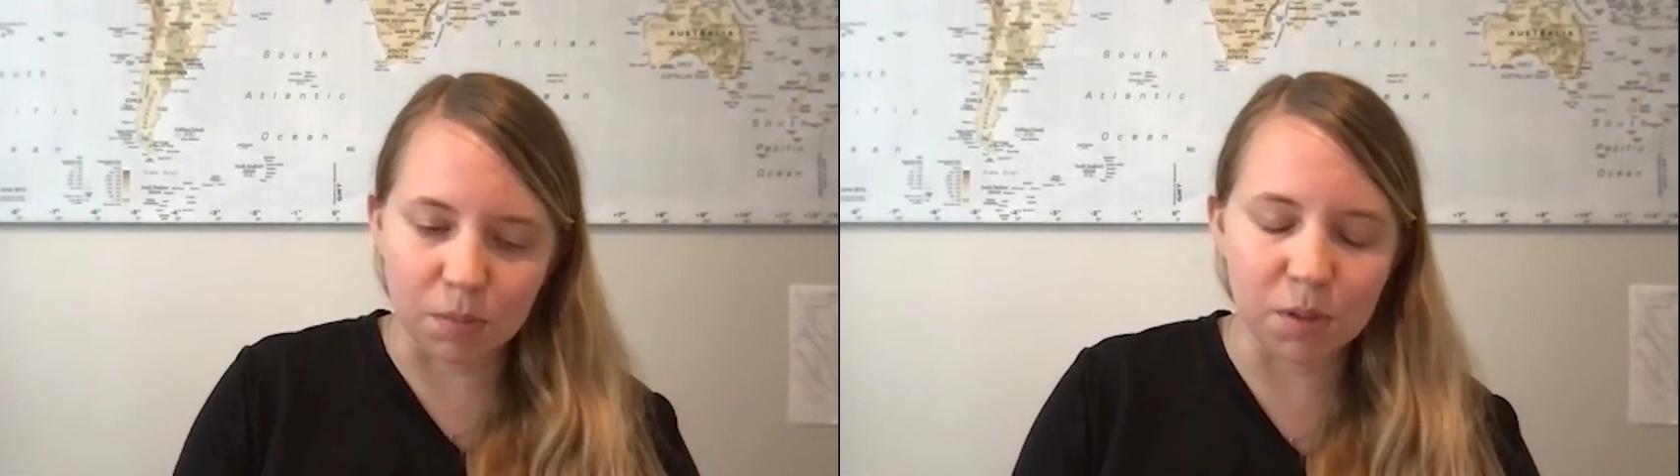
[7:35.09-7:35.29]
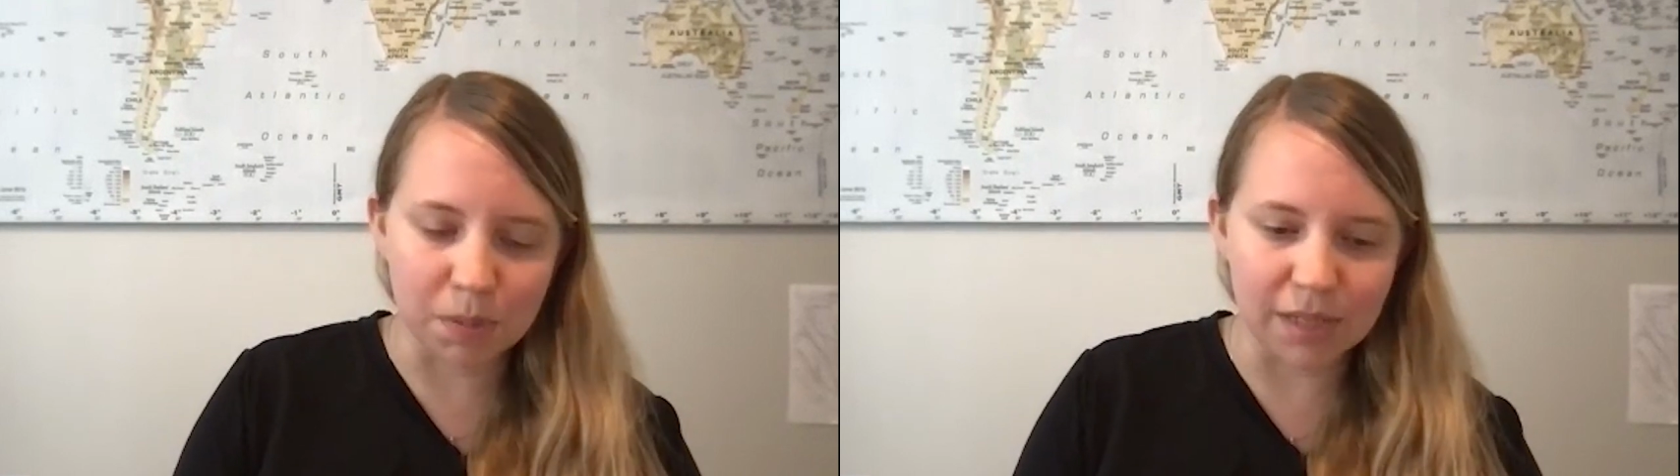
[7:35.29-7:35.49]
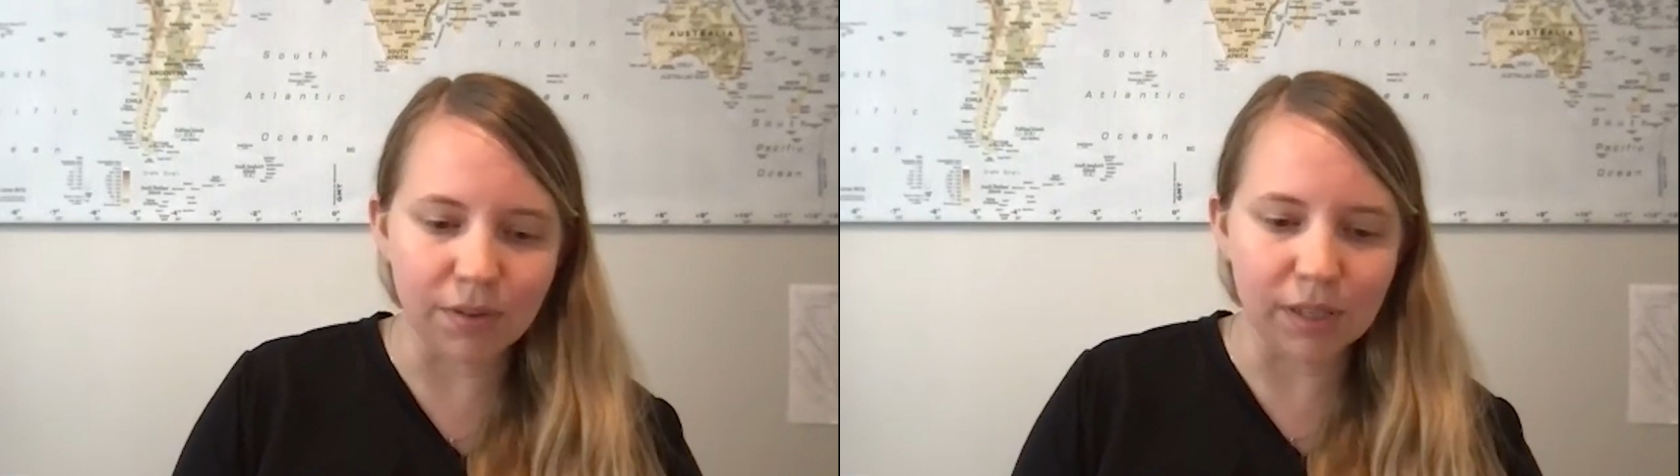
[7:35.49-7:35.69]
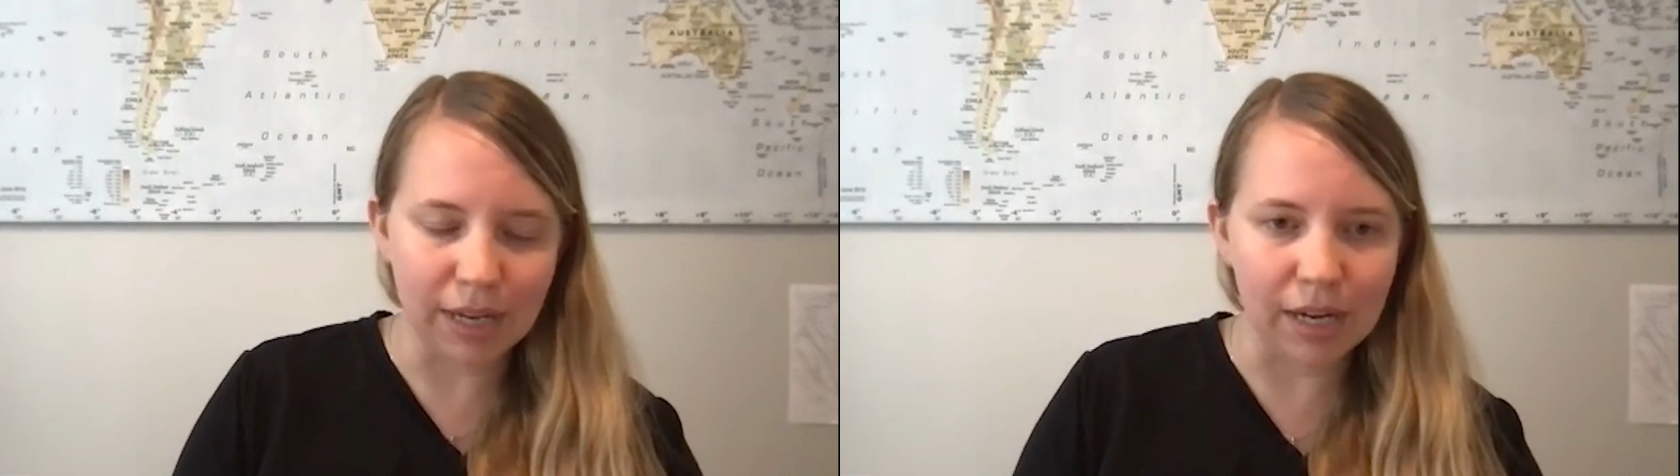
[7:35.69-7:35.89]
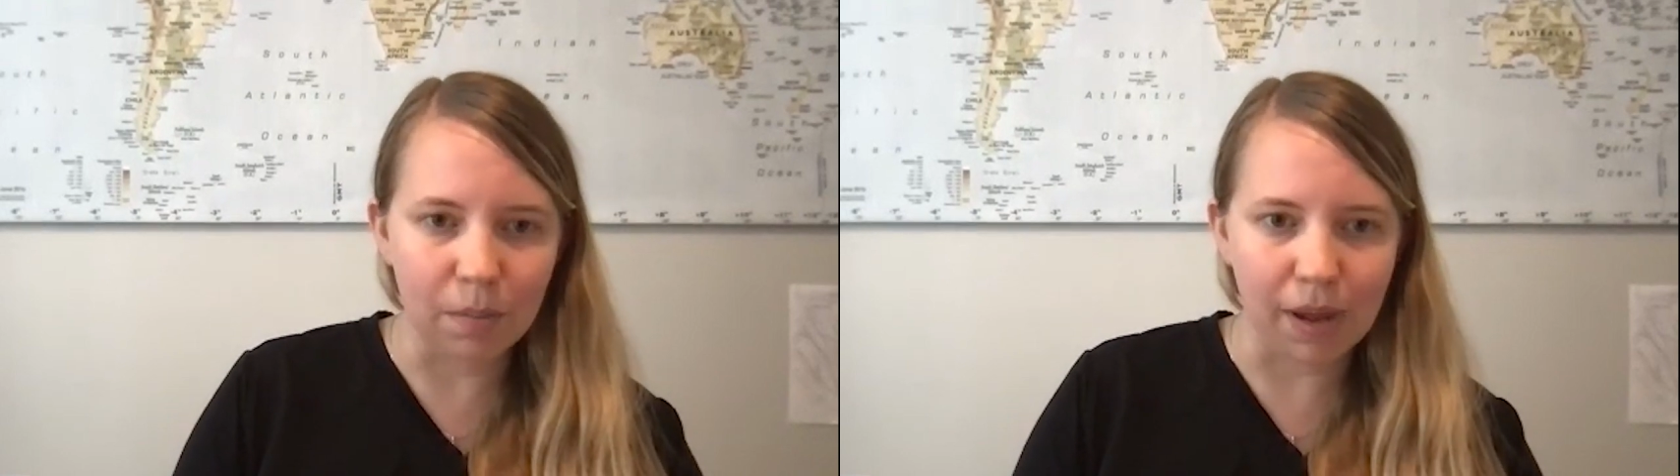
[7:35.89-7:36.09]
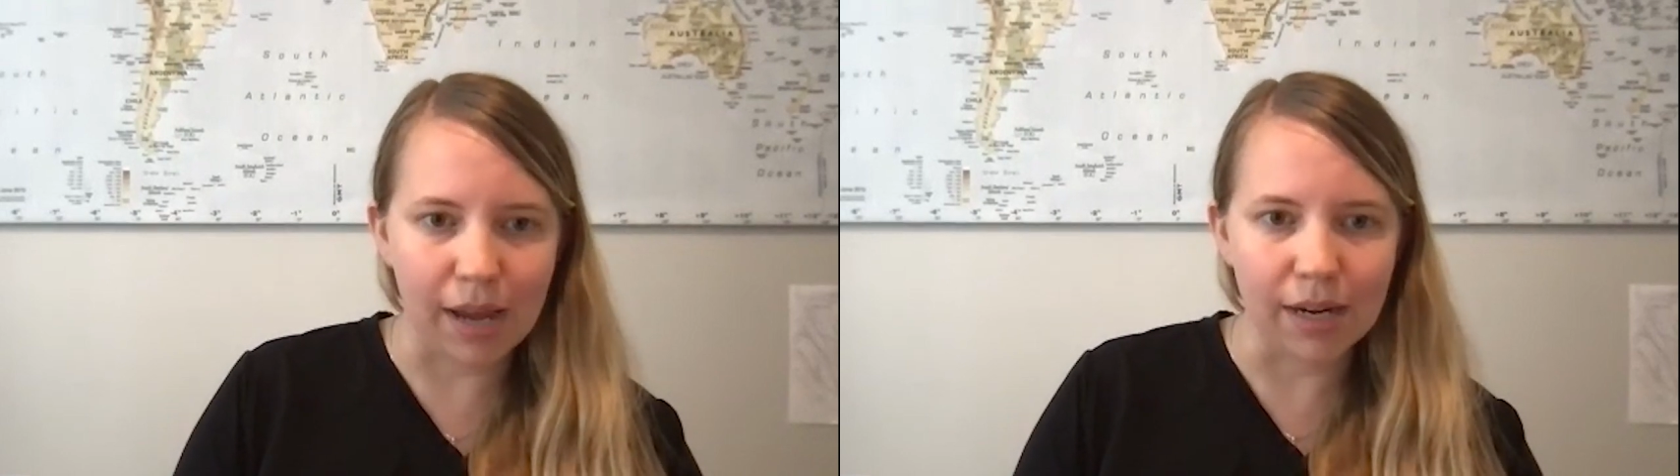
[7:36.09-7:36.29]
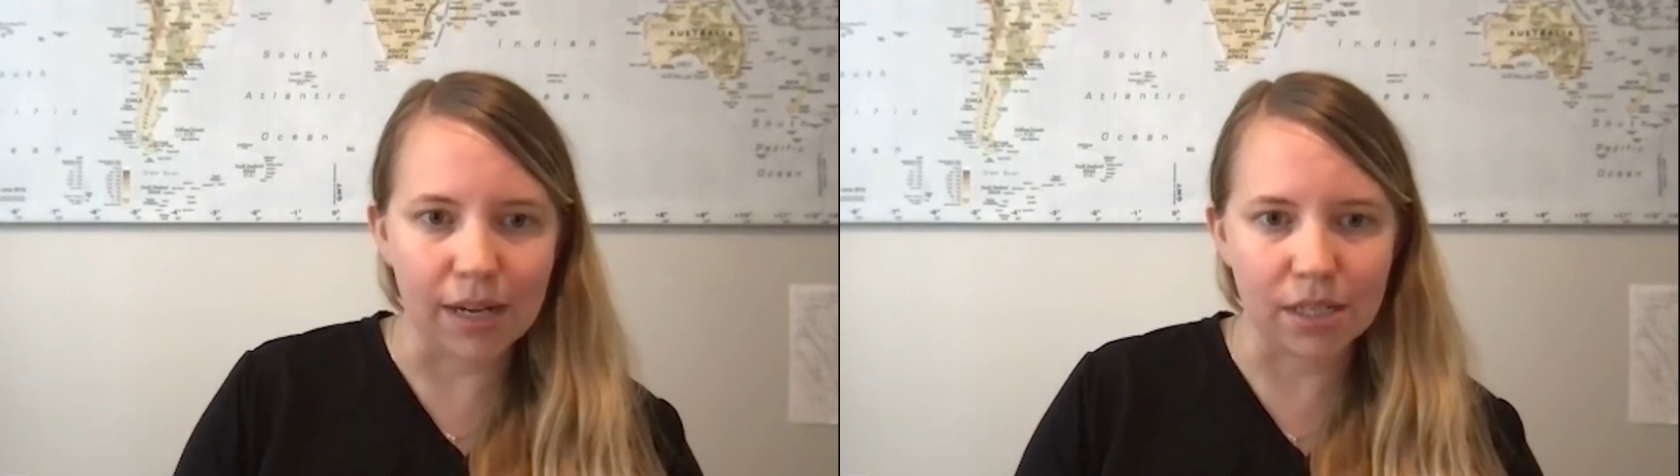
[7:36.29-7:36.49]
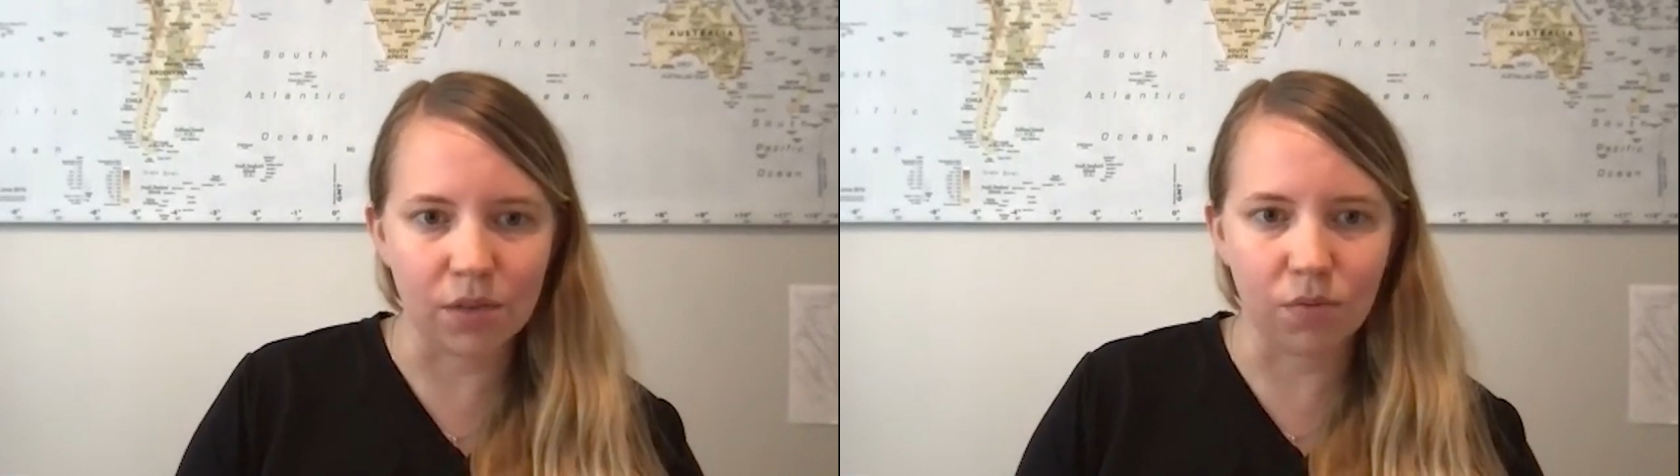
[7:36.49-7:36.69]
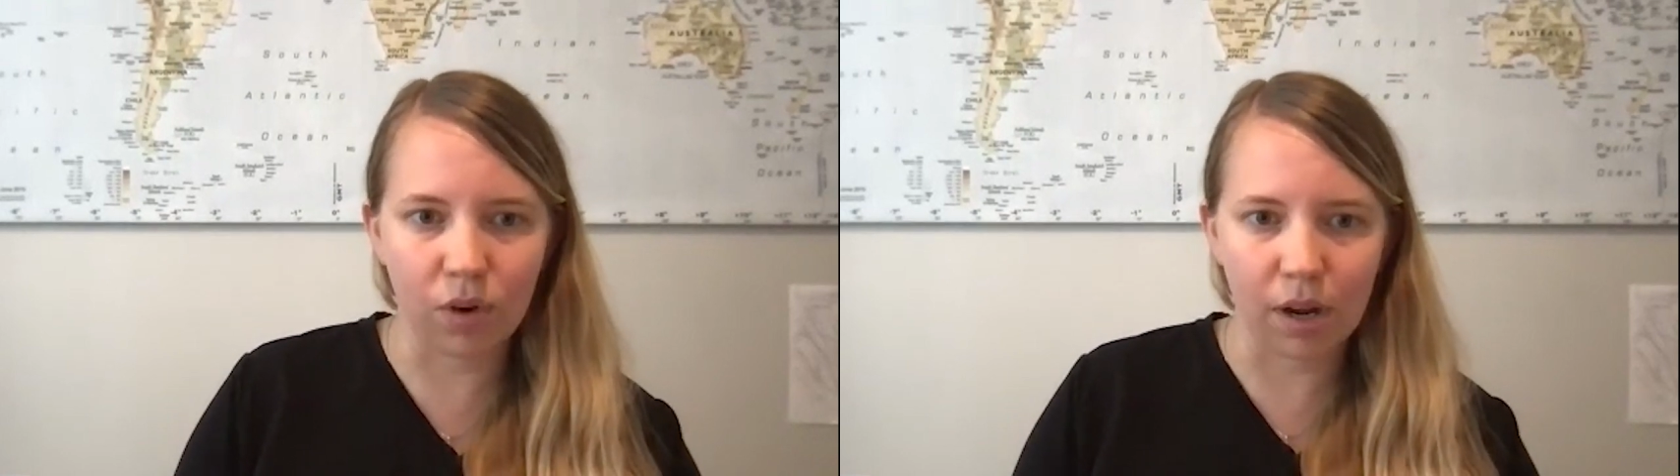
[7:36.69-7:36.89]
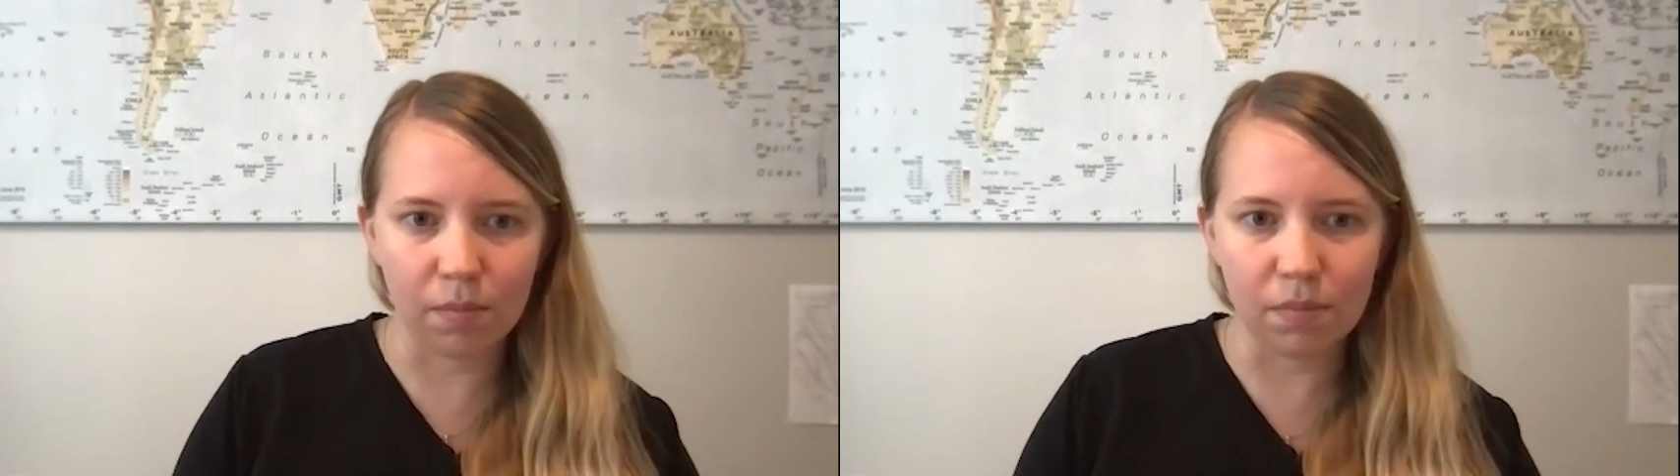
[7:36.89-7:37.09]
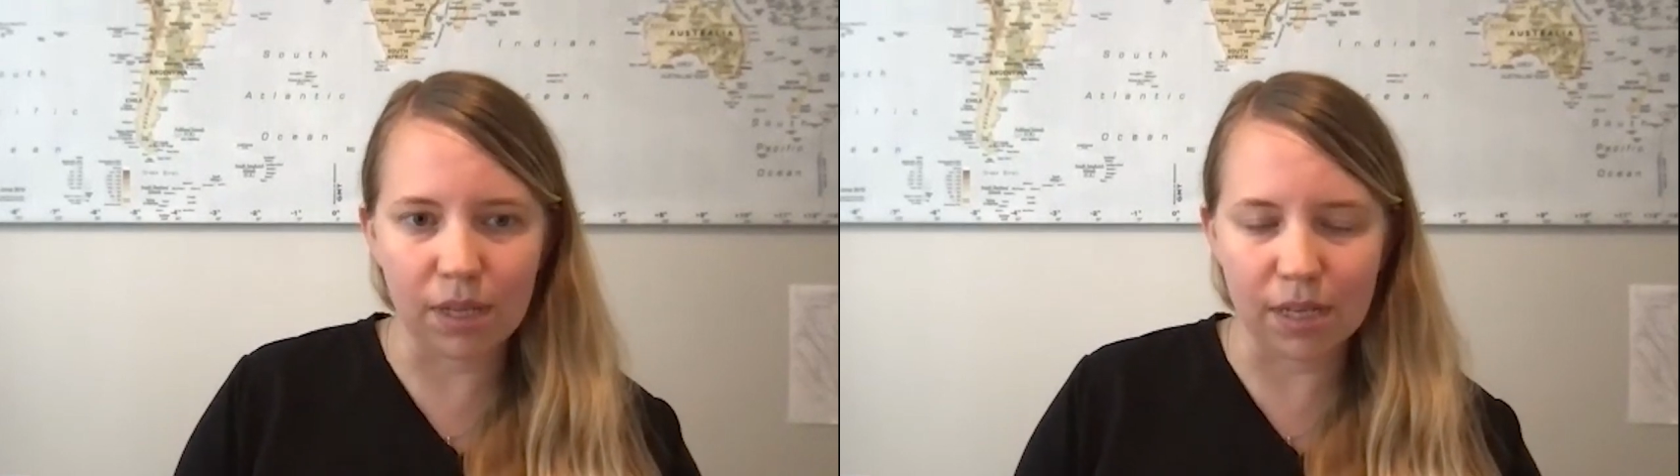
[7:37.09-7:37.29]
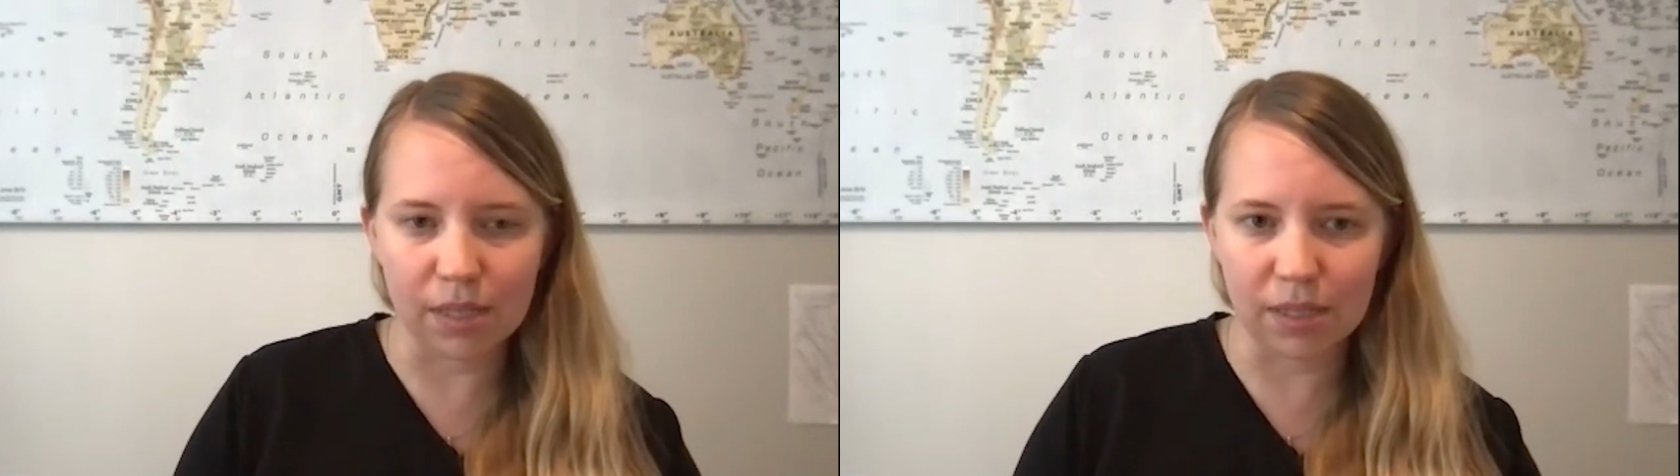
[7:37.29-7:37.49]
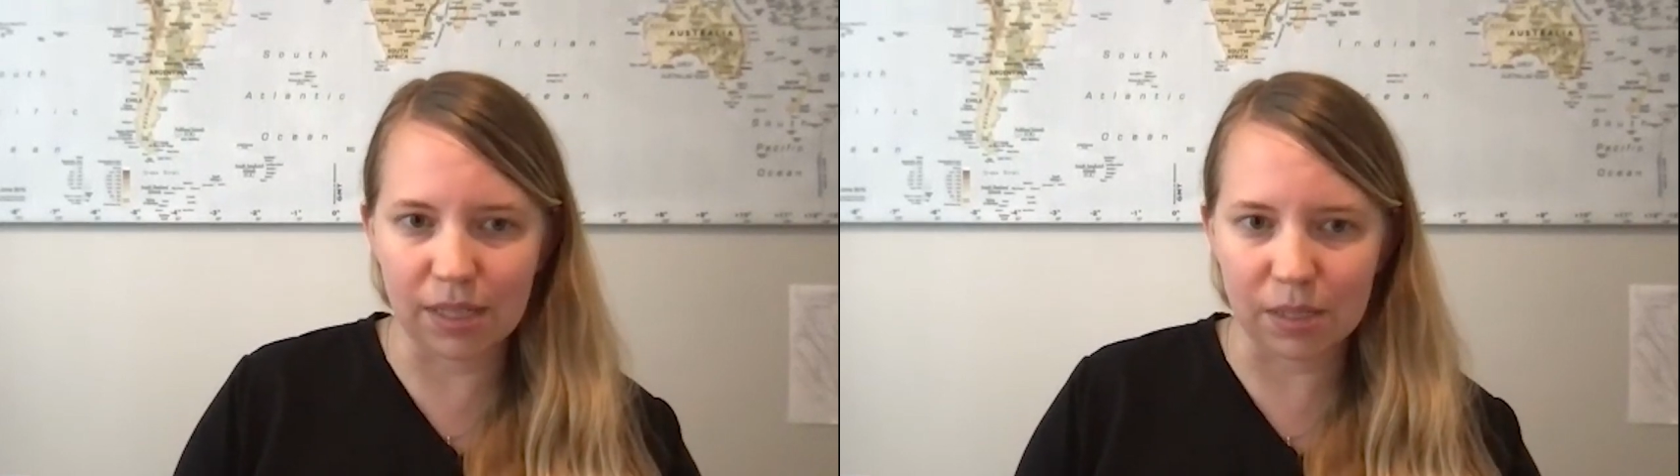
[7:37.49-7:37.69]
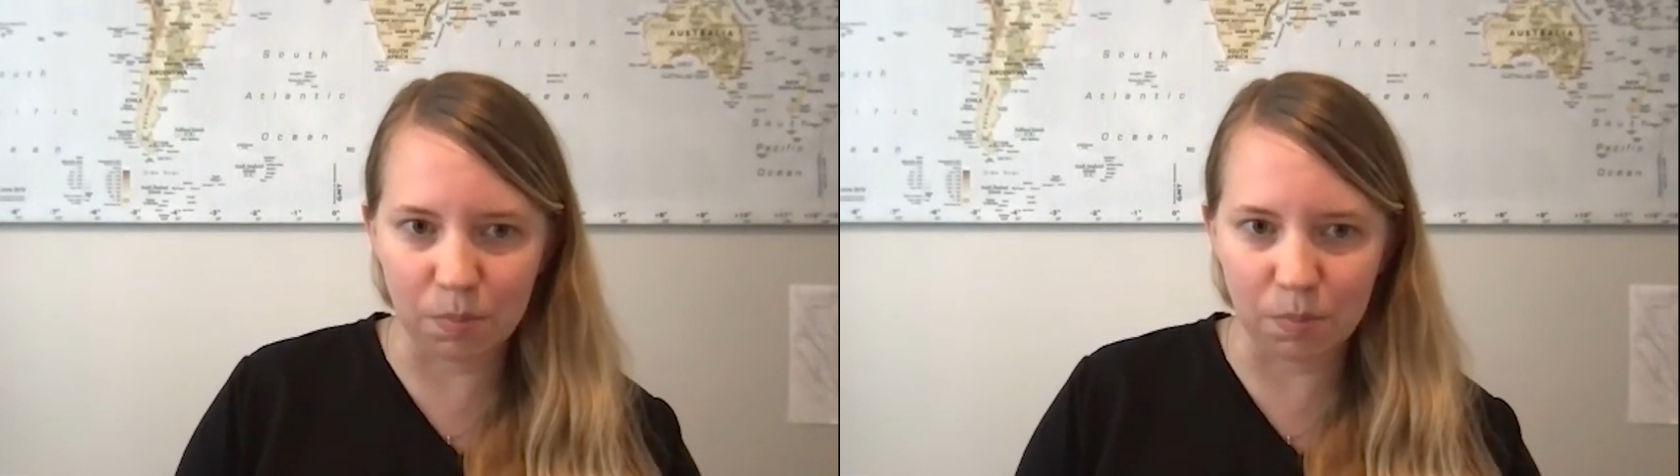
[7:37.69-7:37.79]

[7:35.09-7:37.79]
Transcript: specifically independents from these these